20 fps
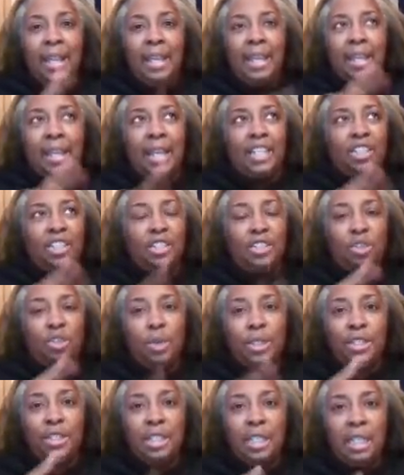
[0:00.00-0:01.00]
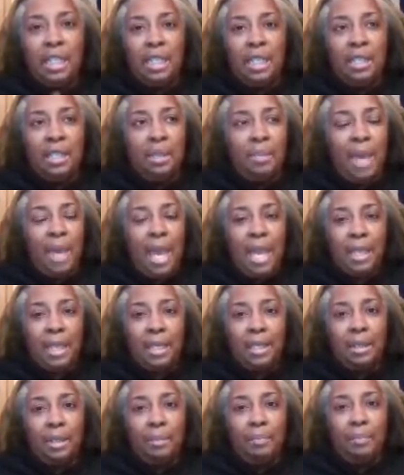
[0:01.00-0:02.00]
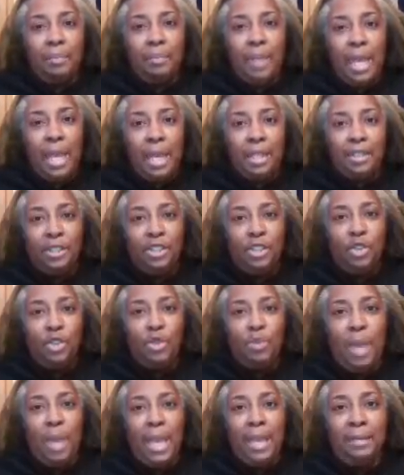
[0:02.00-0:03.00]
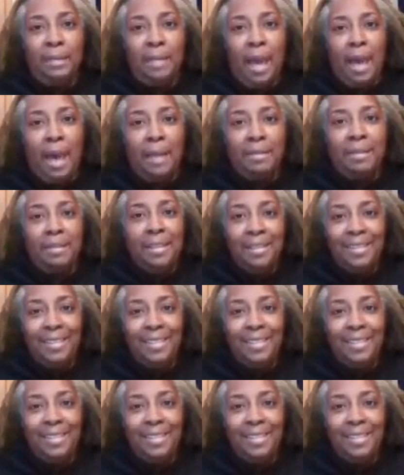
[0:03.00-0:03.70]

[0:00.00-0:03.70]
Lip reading: And I just twisted it in the back in a Bantu man knot.